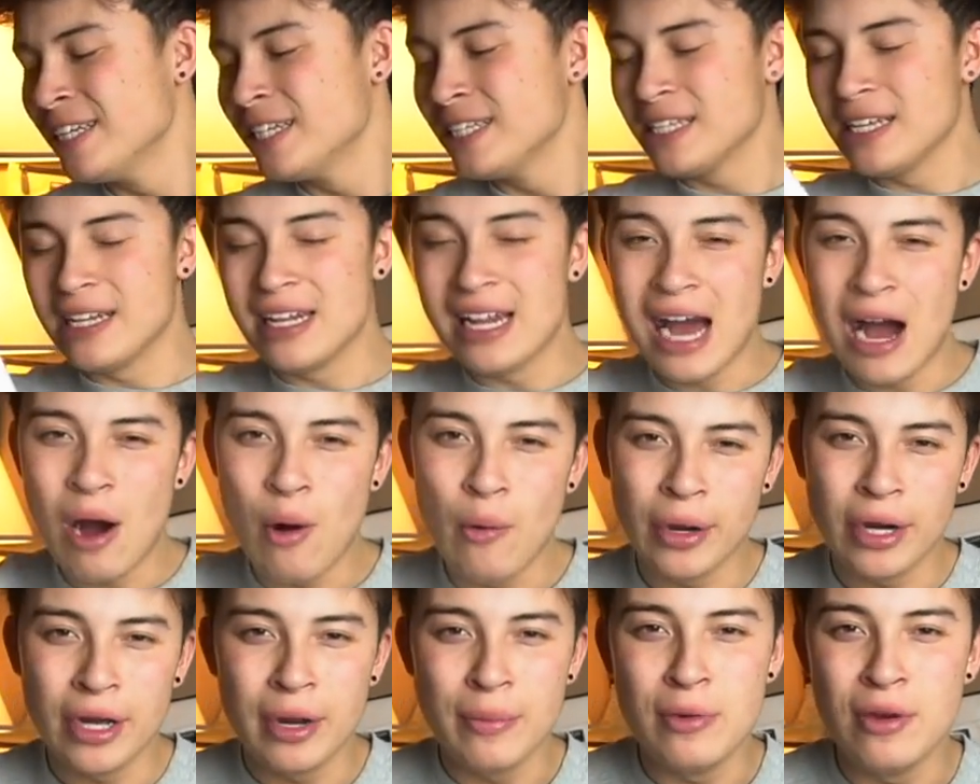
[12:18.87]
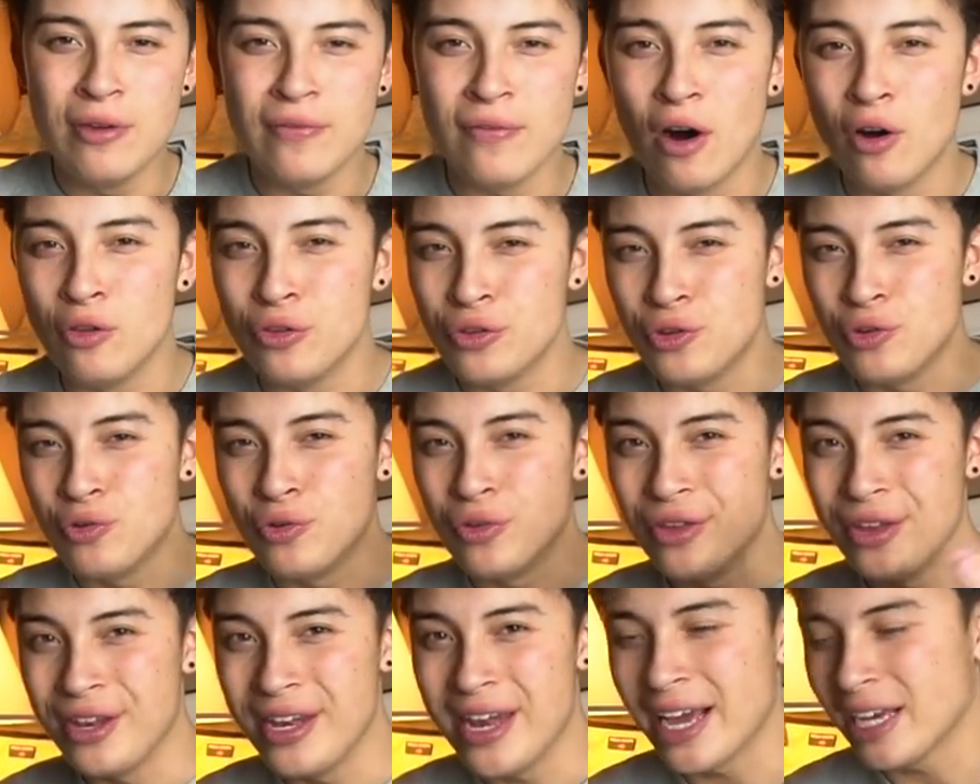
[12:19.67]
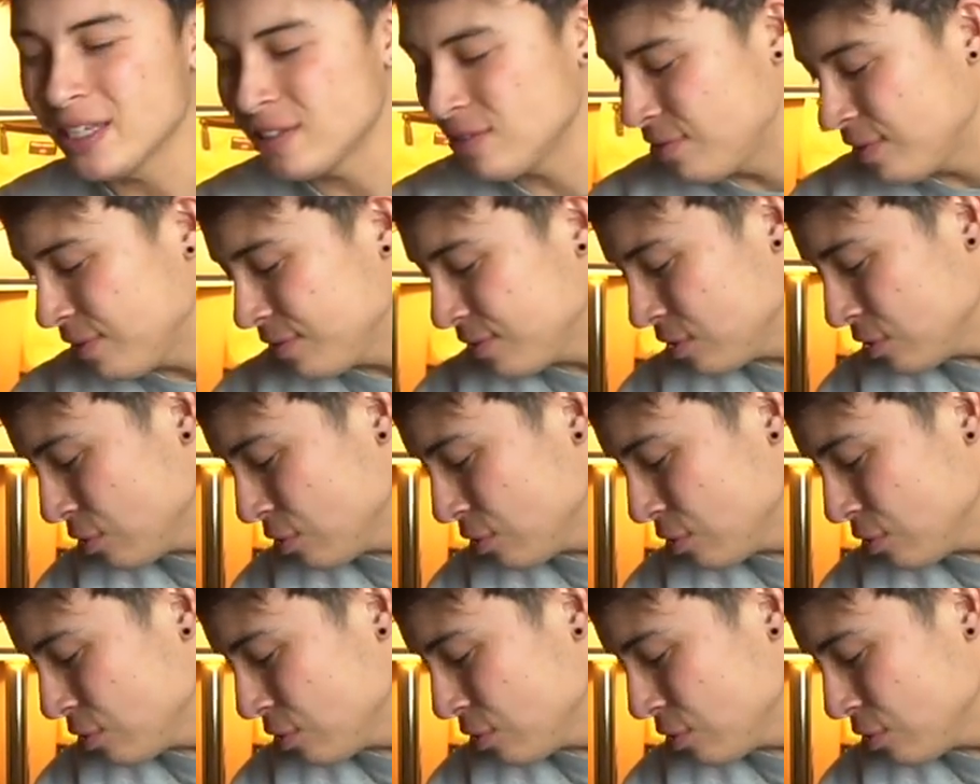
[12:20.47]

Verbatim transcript: So now we're gonna move on to the next thrift